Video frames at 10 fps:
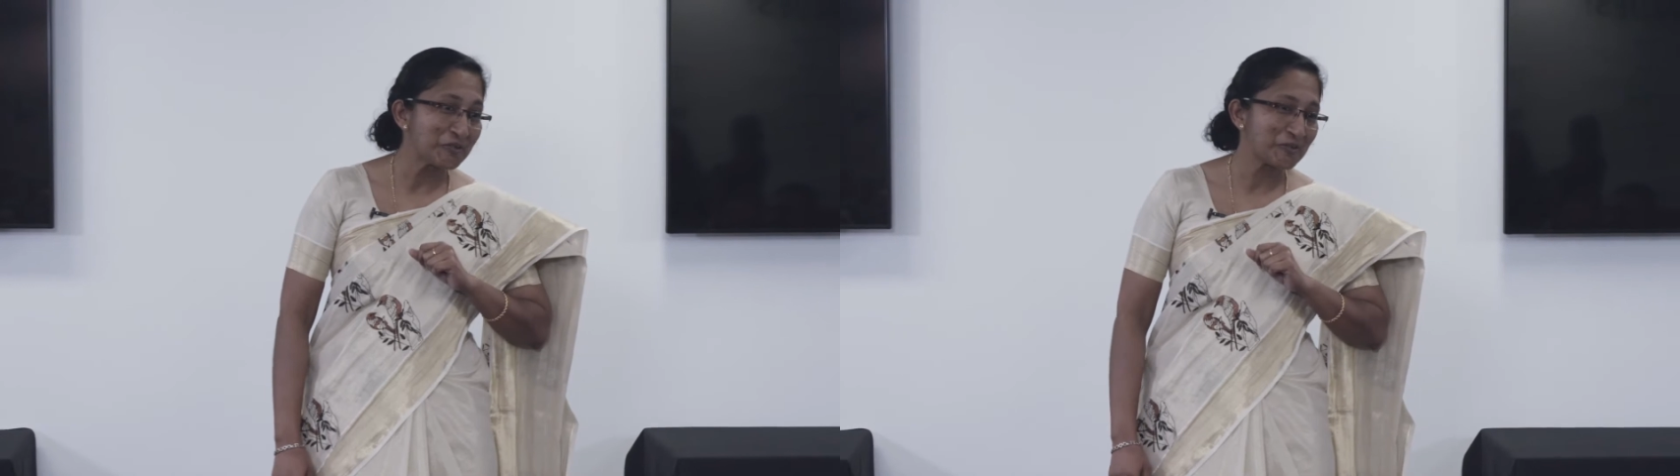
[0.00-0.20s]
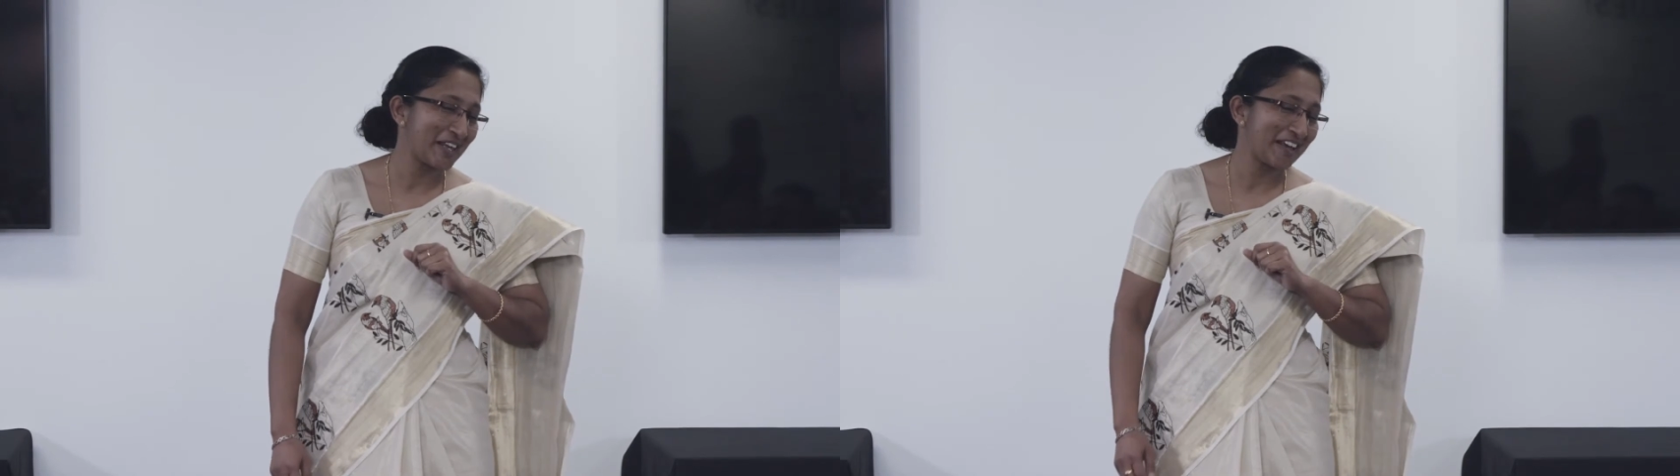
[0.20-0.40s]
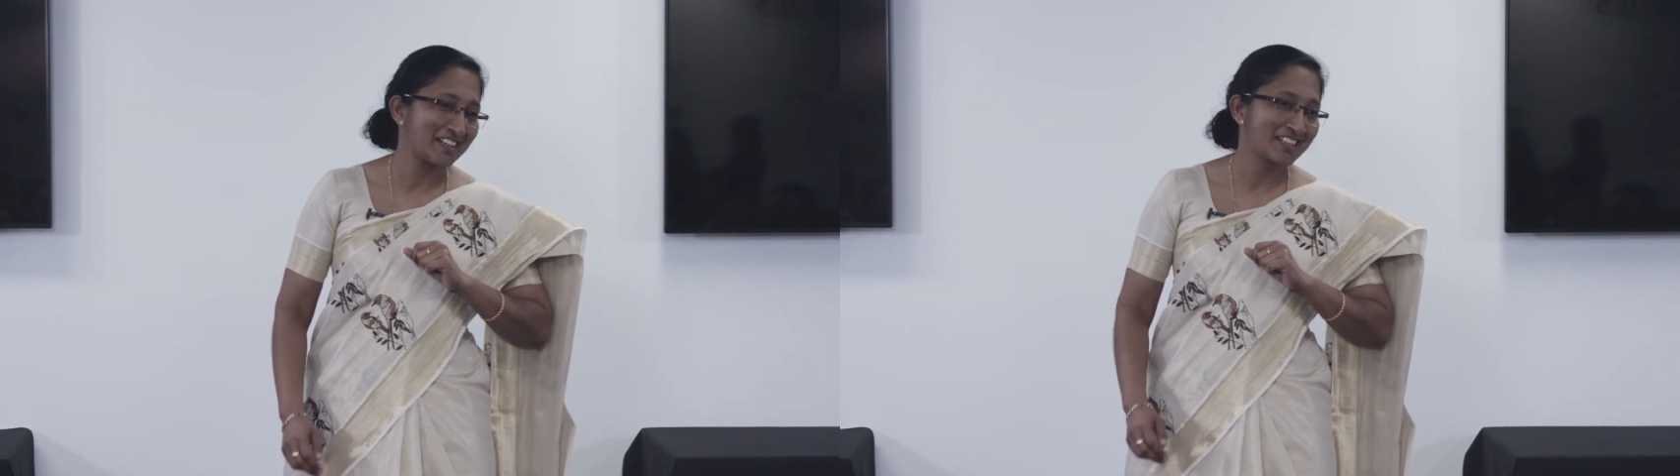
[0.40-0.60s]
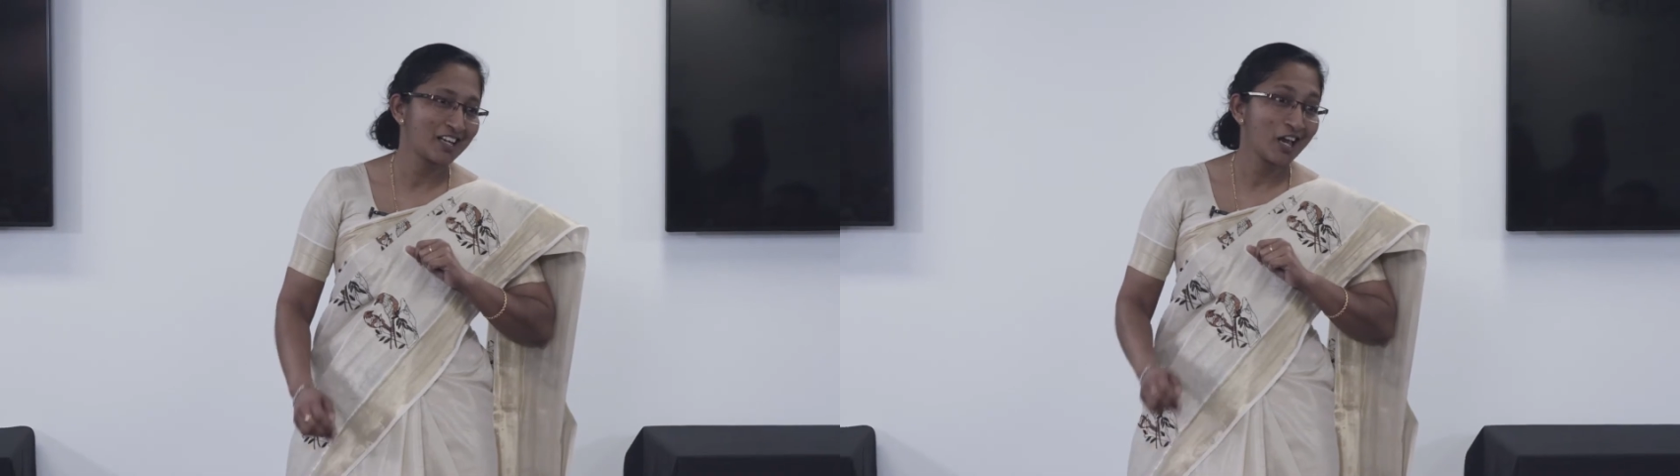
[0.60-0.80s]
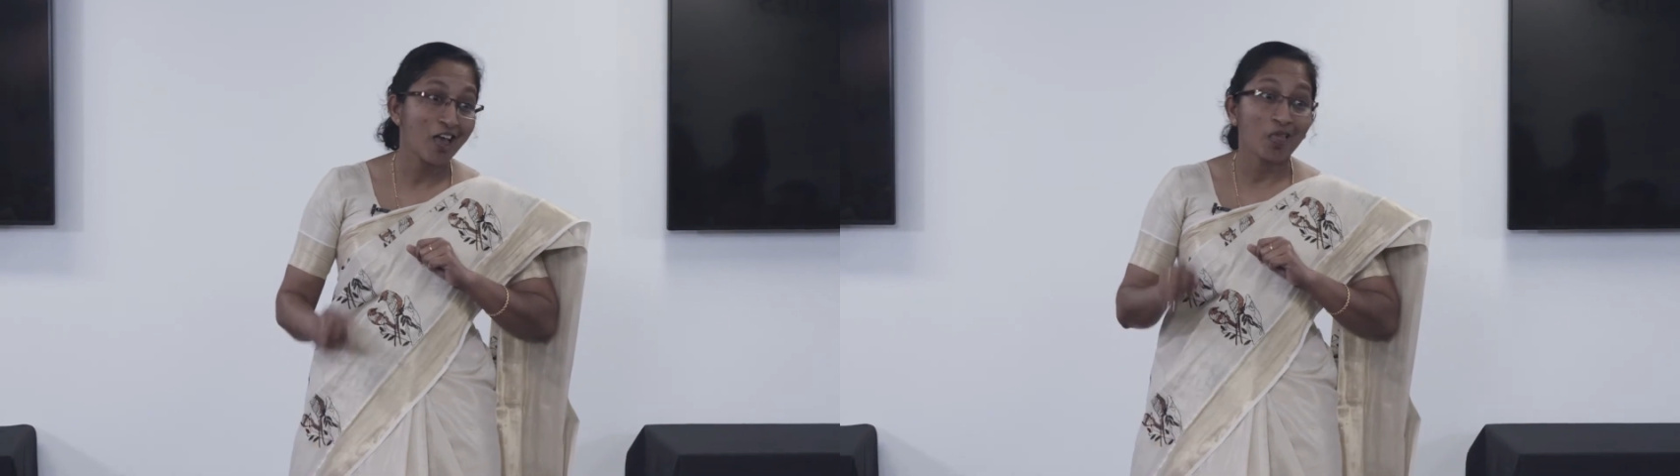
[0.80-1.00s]
that
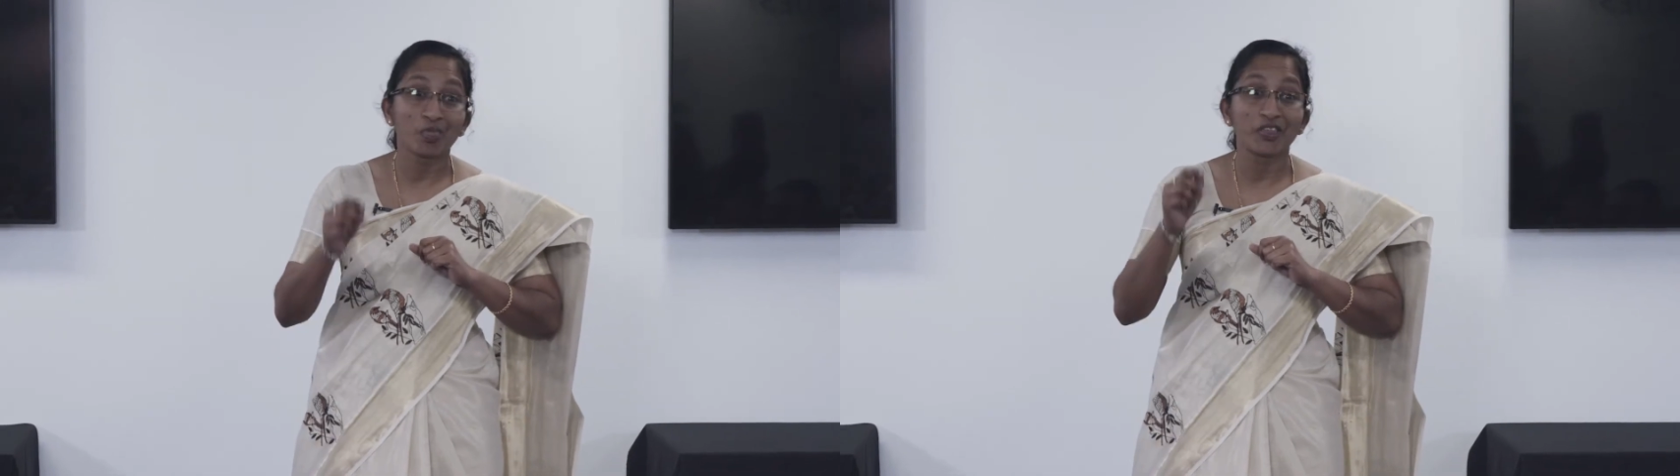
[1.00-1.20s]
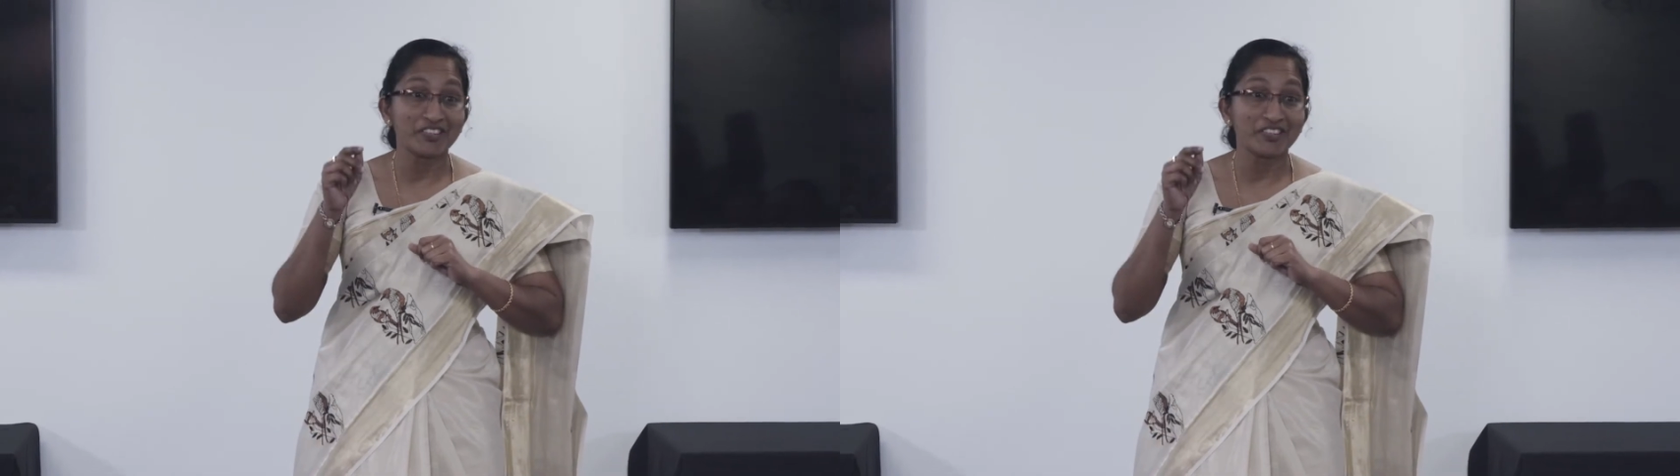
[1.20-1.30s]
the